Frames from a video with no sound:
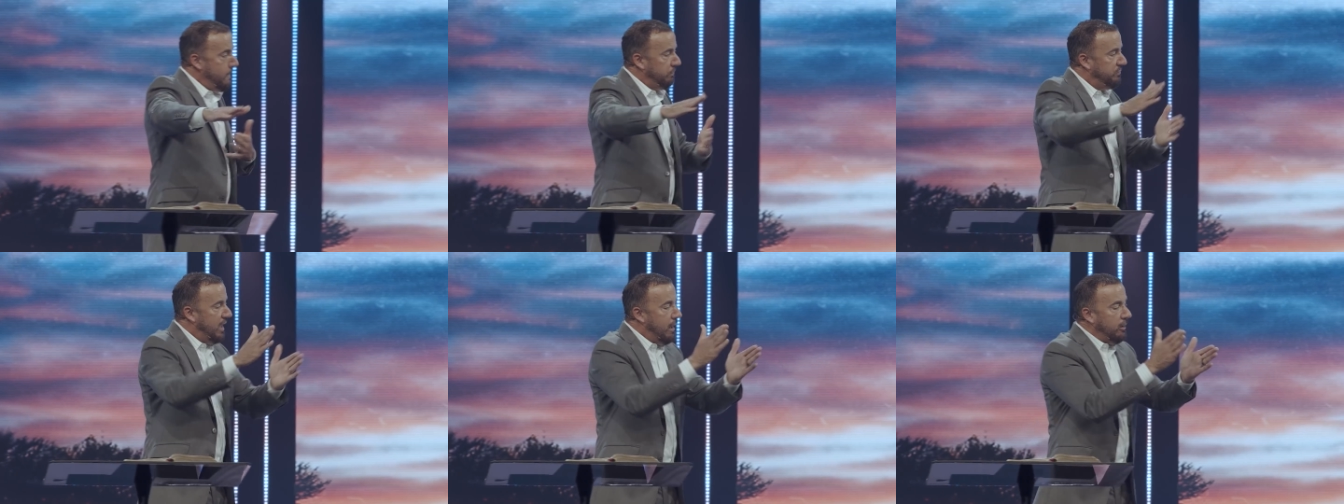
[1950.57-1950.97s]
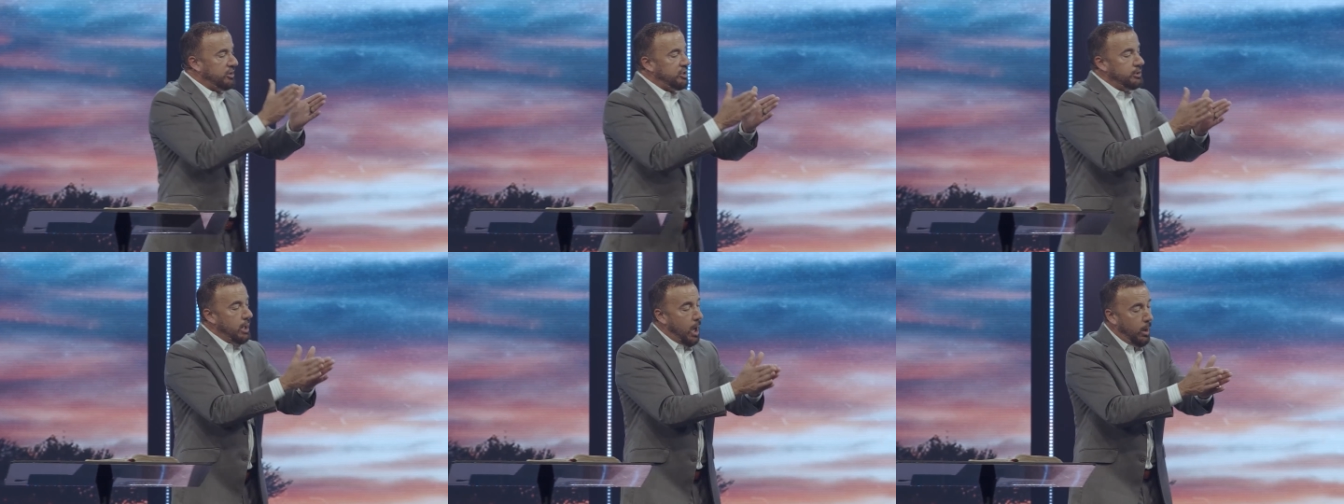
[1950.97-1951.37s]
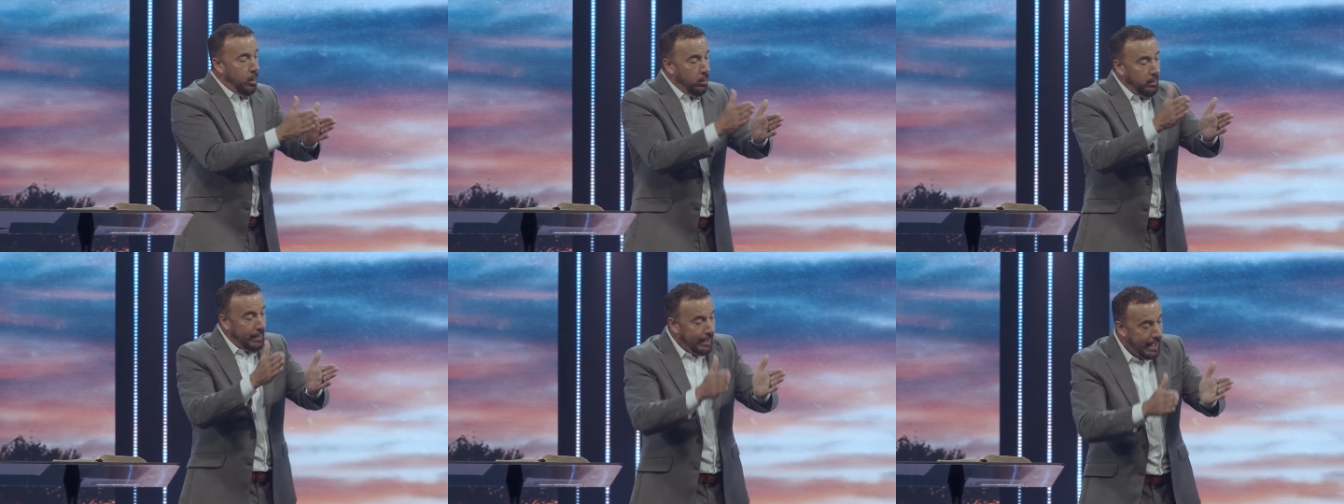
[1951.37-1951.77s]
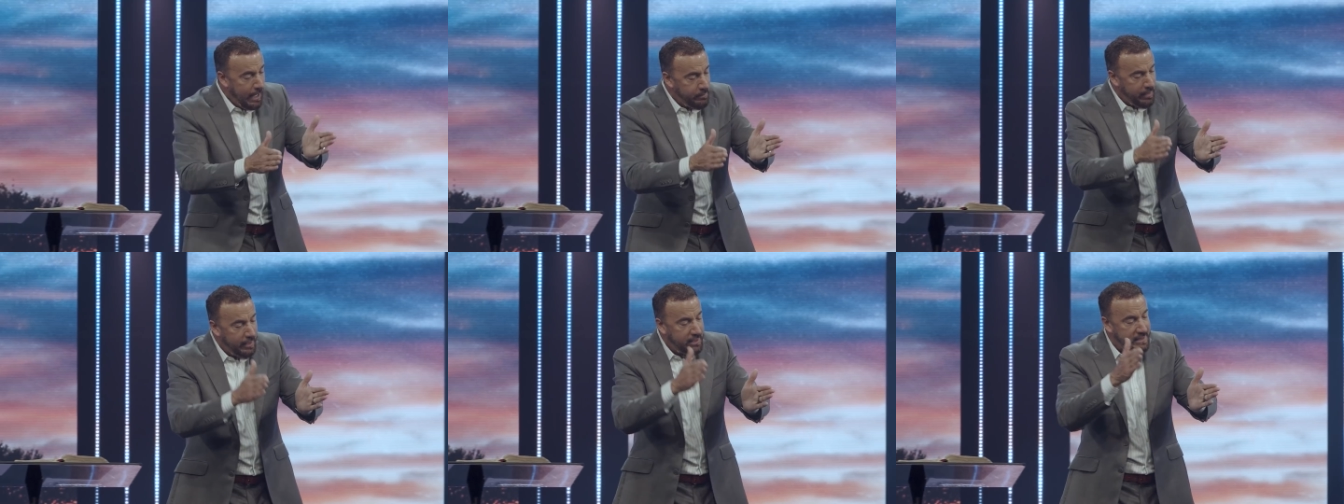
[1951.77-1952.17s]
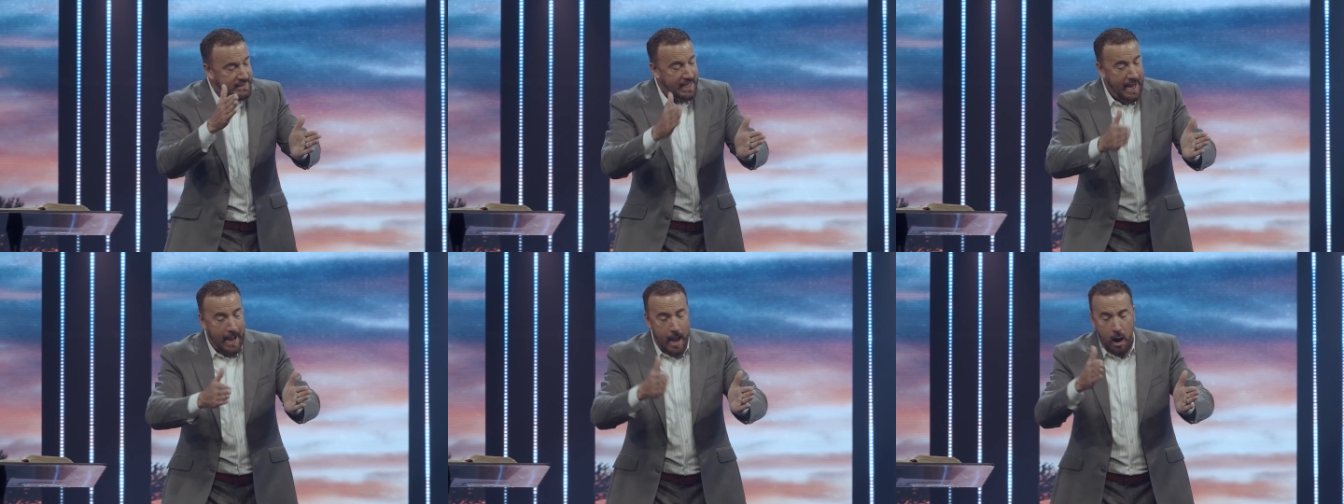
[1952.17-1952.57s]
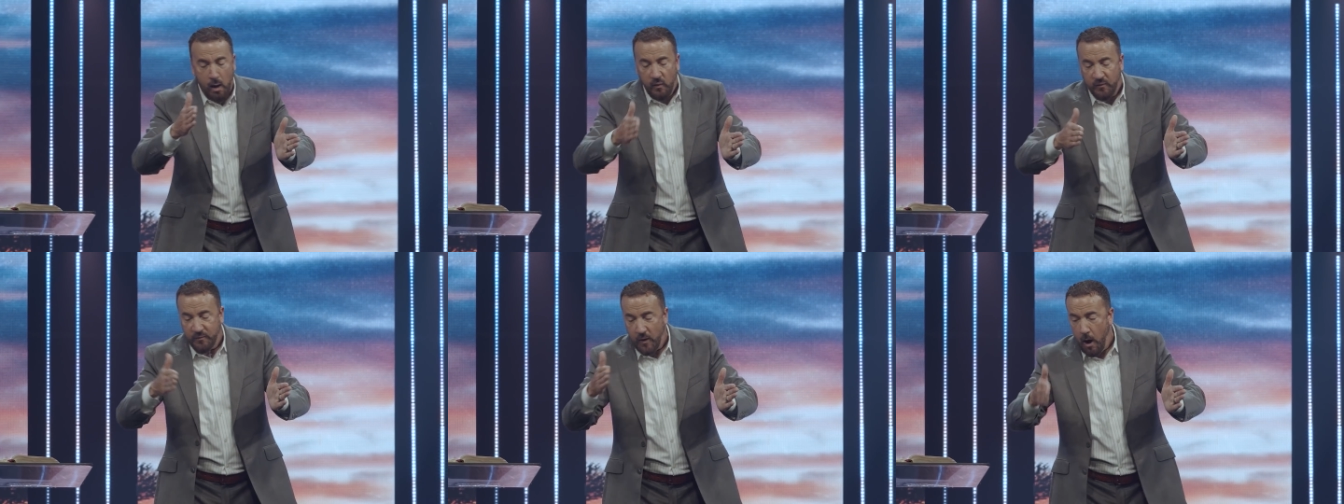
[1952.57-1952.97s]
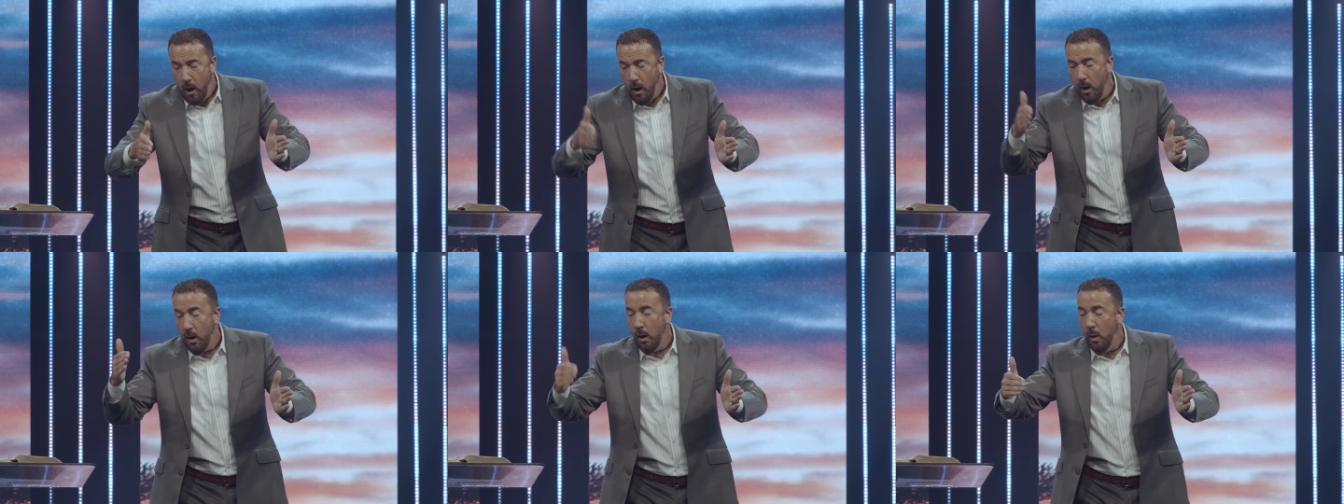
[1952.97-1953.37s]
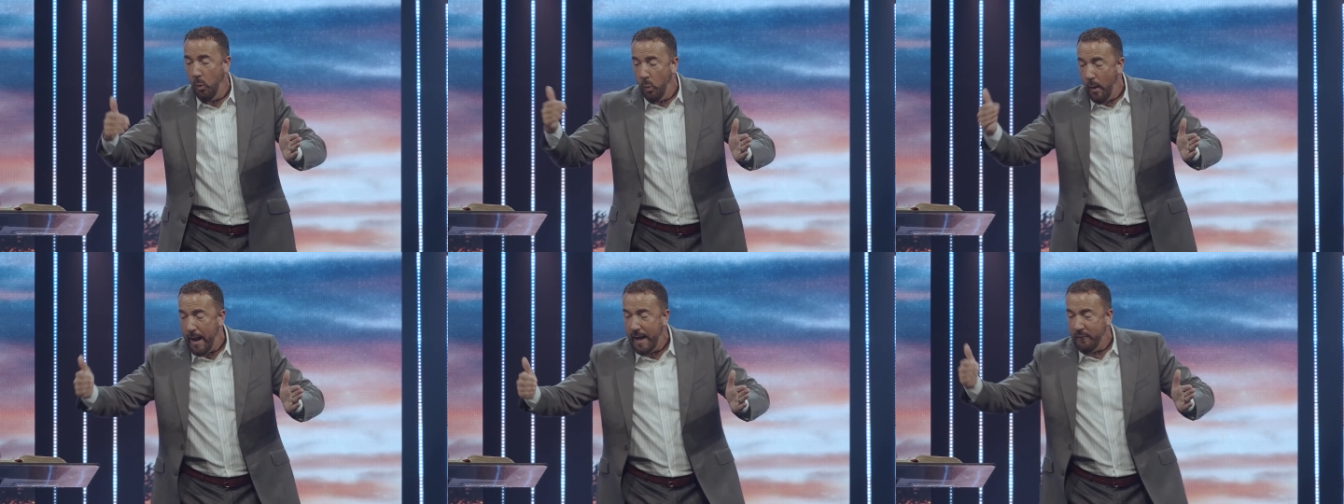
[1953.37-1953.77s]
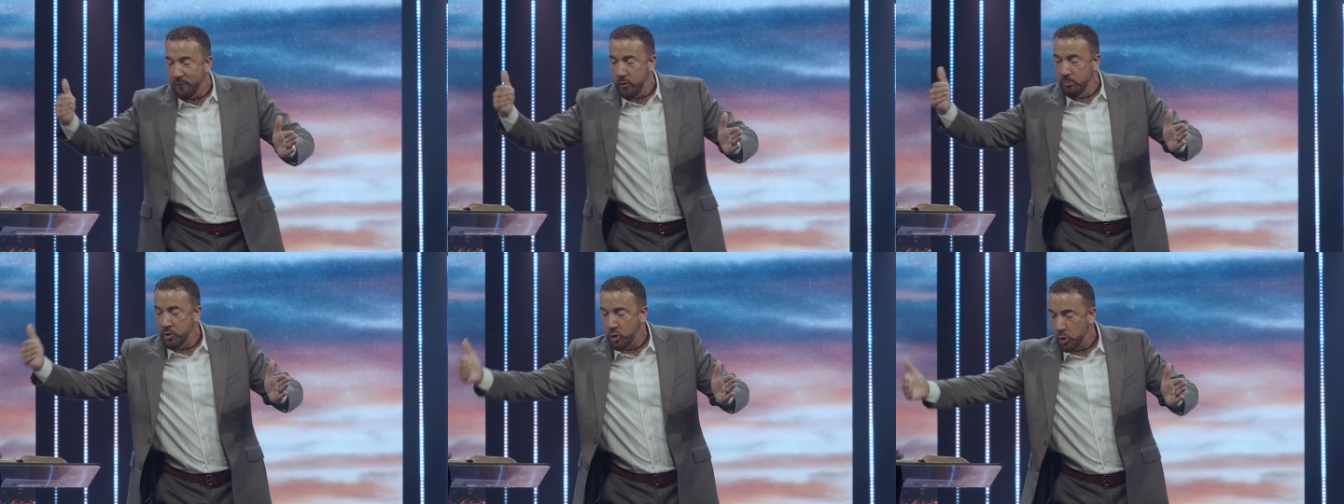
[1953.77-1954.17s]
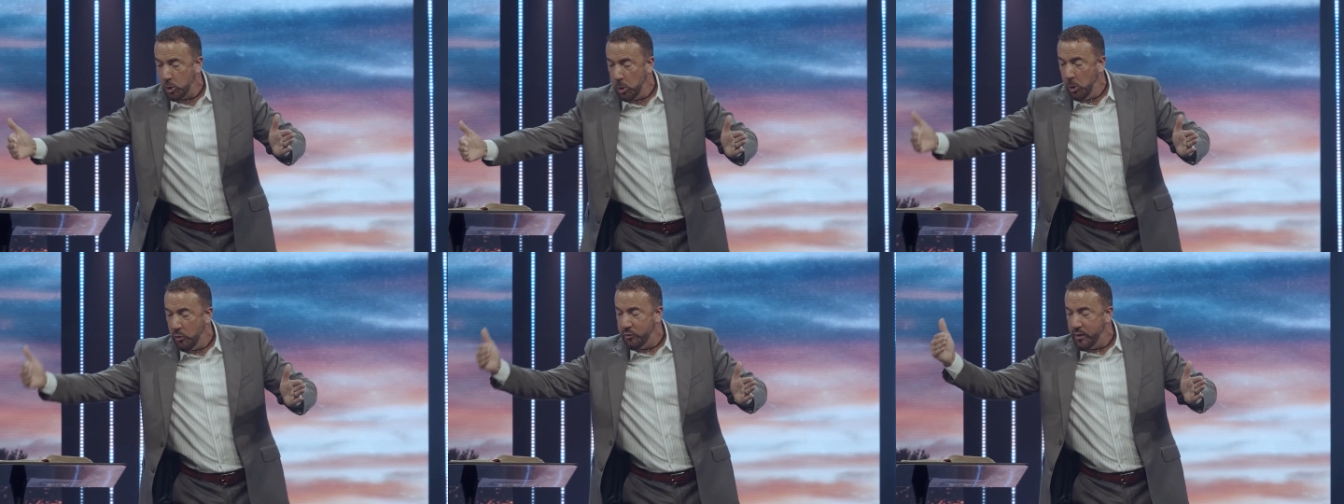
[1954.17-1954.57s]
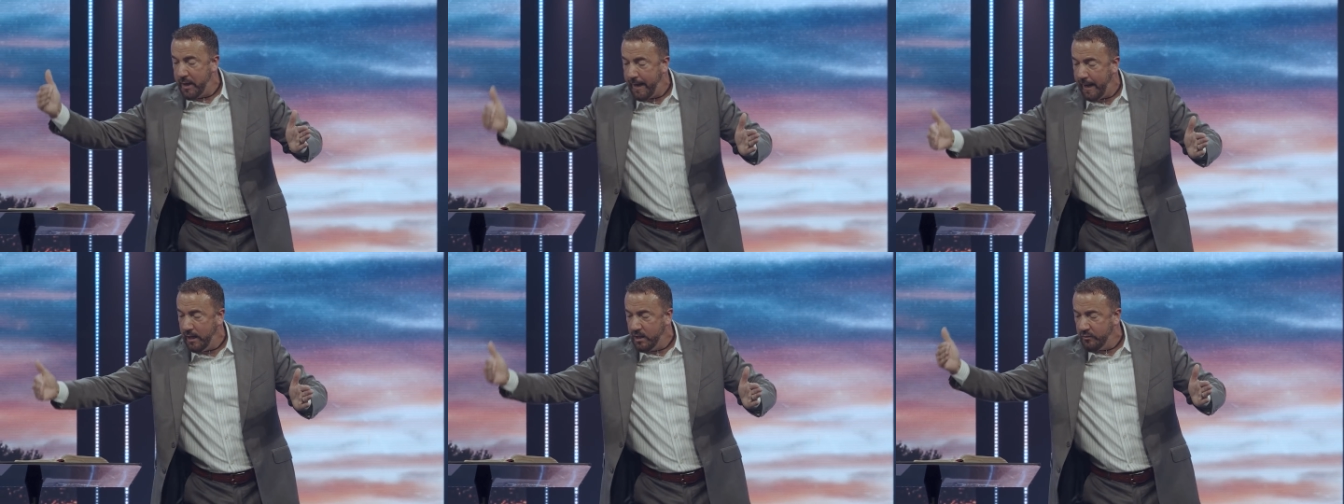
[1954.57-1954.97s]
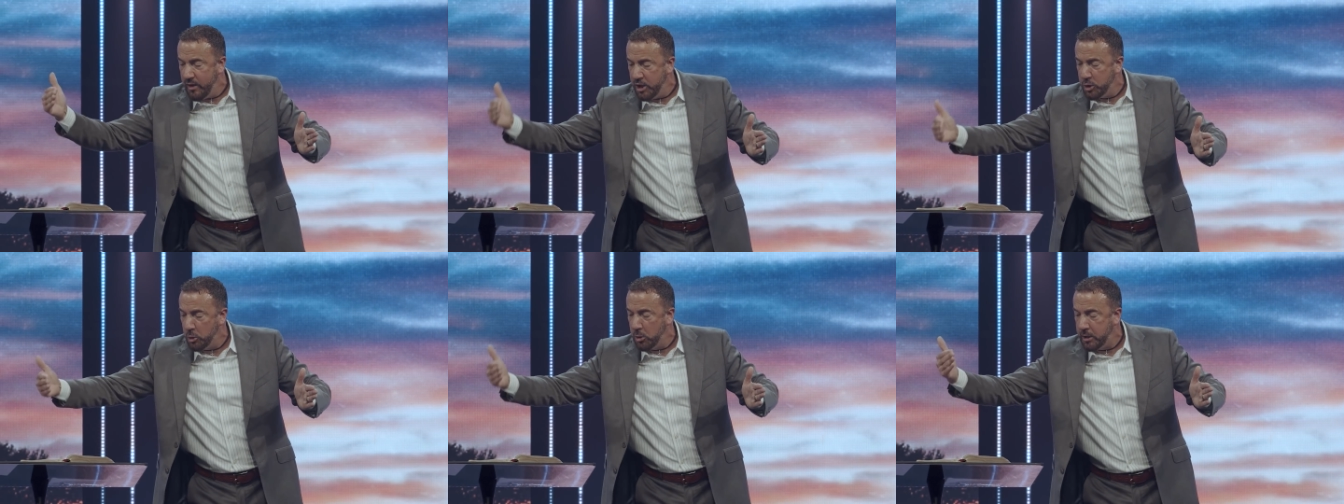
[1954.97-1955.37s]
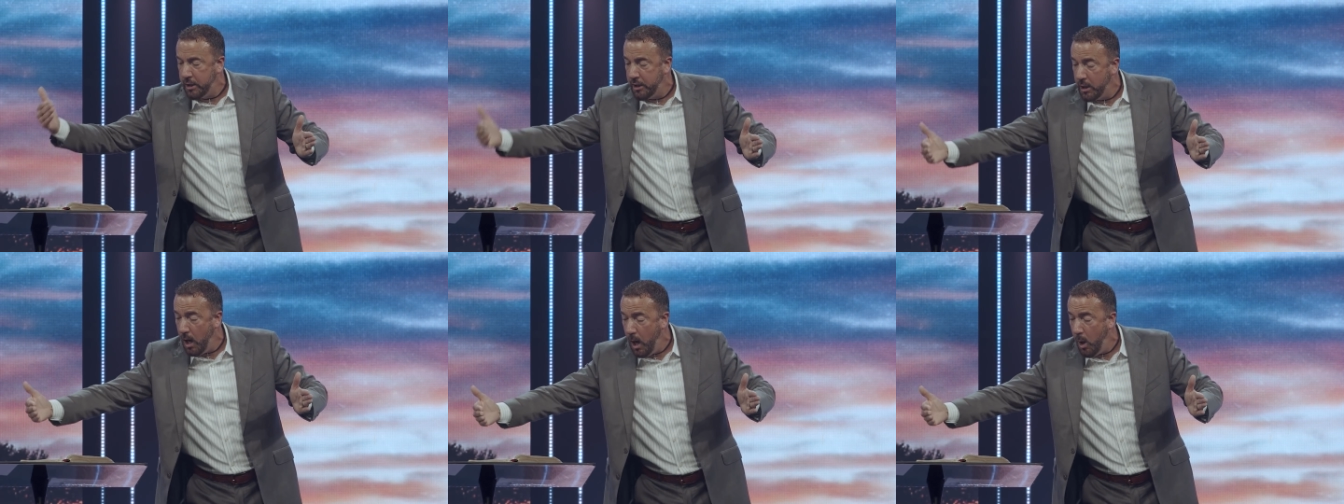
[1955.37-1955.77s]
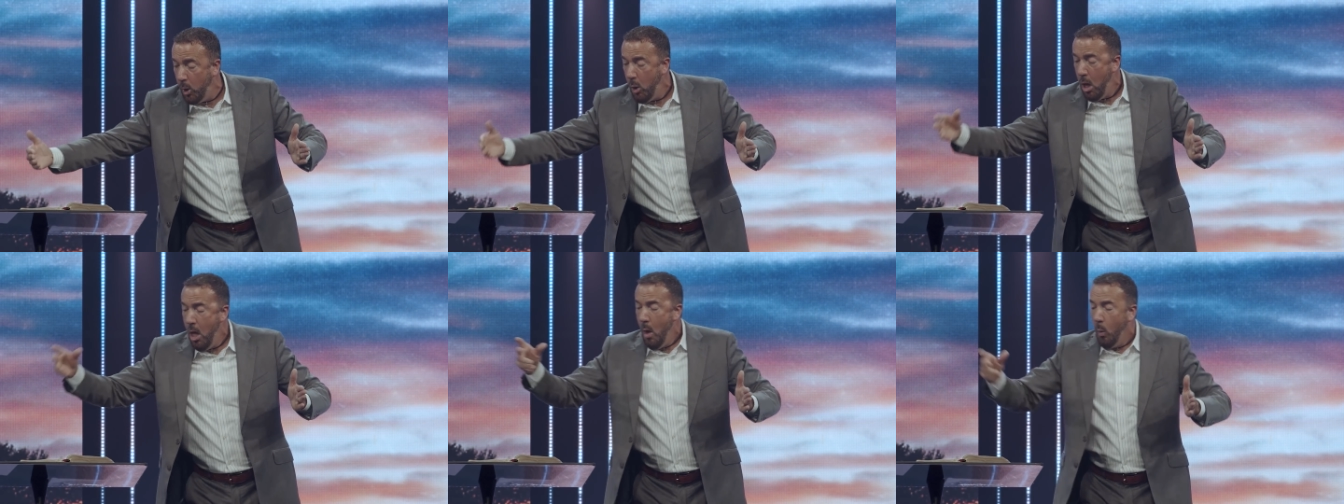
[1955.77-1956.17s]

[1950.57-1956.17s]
there's no limits to how far away from truth the individual can go